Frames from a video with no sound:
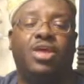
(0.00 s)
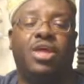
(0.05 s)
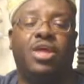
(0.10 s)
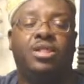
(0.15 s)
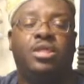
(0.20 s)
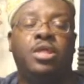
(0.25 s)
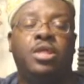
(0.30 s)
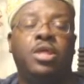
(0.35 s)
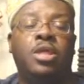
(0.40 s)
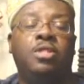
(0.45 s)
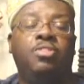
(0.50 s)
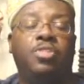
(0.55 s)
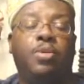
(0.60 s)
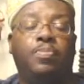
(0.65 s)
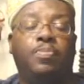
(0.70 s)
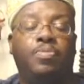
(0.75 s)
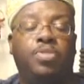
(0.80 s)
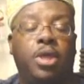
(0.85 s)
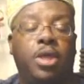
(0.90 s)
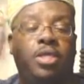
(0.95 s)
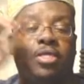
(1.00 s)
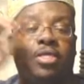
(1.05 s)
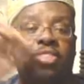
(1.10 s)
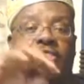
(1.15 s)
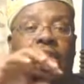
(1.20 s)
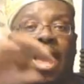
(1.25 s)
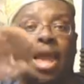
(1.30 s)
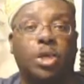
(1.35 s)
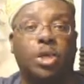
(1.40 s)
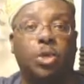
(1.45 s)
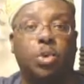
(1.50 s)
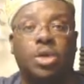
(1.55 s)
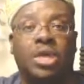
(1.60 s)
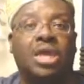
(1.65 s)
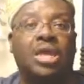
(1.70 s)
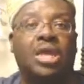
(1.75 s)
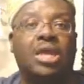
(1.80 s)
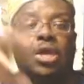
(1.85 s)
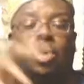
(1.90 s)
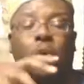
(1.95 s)
that the actual
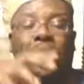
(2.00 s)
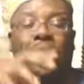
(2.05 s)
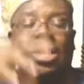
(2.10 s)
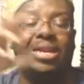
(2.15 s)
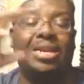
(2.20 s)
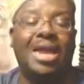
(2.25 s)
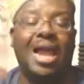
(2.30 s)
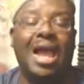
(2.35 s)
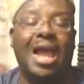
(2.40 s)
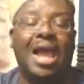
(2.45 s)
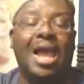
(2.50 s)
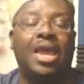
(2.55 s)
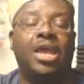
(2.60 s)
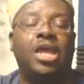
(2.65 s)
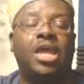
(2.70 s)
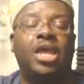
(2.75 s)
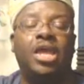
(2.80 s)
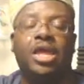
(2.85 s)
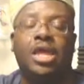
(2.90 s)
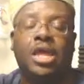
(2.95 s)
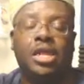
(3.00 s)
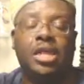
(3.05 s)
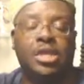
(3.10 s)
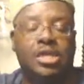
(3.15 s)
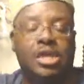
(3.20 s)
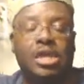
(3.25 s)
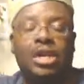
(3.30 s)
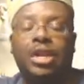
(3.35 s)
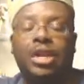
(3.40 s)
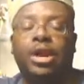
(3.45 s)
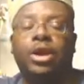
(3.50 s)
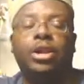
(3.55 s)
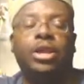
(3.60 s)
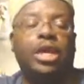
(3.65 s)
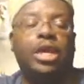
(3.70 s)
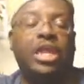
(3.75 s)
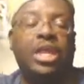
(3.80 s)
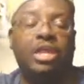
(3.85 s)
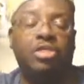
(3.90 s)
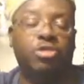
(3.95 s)
king and queen die, it's clearly
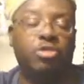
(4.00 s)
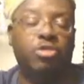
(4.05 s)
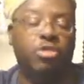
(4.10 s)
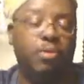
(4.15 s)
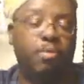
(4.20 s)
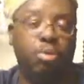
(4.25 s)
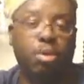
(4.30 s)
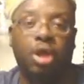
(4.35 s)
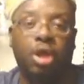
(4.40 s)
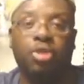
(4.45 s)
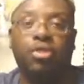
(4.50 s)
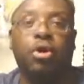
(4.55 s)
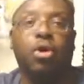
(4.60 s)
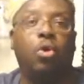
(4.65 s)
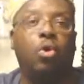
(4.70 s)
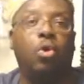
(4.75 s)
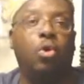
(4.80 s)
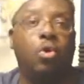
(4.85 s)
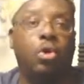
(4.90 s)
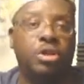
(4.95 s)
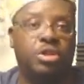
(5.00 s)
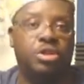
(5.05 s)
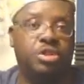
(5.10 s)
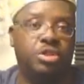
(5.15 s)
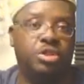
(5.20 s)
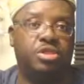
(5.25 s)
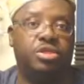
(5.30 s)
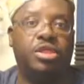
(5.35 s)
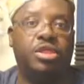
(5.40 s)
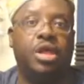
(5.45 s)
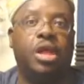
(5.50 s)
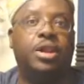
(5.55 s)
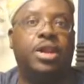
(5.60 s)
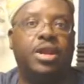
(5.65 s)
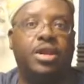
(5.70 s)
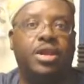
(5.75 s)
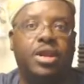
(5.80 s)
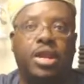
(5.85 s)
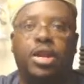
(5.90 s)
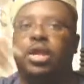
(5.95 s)
either the brother or it's the son
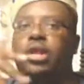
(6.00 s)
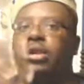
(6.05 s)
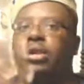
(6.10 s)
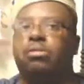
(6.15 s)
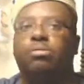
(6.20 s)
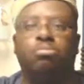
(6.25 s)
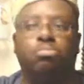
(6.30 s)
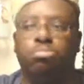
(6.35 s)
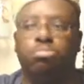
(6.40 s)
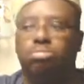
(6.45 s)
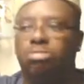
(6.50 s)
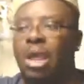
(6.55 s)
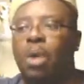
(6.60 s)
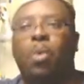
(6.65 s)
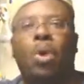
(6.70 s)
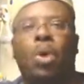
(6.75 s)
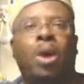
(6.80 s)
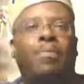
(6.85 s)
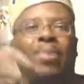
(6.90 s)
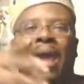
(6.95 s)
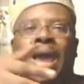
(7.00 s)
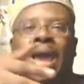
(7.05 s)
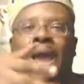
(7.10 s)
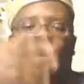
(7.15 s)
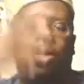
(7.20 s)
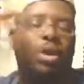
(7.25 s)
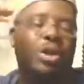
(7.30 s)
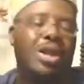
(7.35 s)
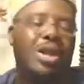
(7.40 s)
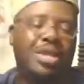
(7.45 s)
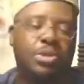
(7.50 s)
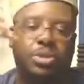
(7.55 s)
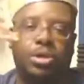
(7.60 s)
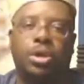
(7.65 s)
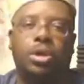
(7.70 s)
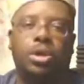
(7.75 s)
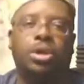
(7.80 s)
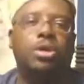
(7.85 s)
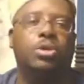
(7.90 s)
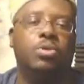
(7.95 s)
that did it. They want power, and that's what
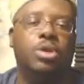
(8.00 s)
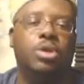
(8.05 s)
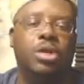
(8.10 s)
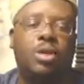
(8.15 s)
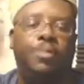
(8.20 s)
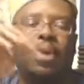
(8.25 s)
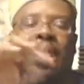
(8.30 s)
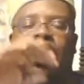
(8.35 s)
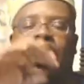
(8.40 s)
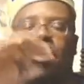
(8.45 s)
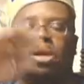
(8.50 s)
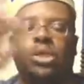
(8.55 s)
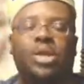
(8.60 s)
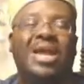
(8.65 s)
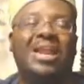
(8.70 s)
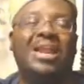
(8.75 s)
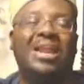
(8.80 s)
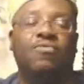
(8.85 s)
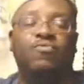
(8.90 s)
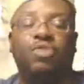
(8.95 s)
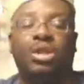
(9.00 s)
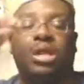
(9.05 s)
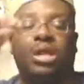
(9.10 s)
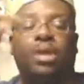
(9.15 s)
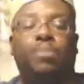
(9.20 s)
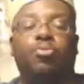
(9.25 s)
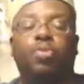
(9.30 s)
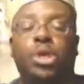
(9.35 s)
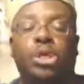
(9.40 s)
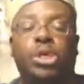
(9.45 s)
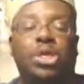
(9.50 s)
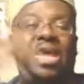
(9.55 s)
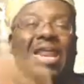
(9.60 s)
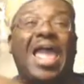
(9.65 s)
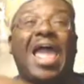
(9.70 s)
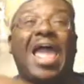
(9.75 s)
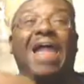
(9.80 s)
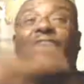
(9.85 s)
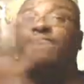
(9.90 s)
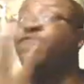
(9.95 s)
they're going to do to get power. So I didn't really appreciate
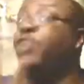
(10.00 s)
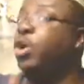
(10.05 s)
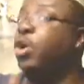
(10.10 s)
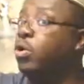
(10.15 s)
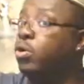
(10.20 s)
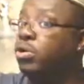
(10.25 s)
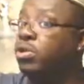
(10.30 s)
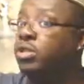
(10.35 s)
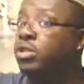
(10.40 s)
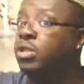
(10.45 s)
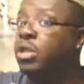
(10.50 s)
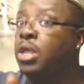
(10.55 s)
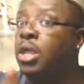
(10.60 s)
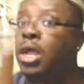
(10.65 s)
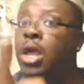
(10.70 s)
at first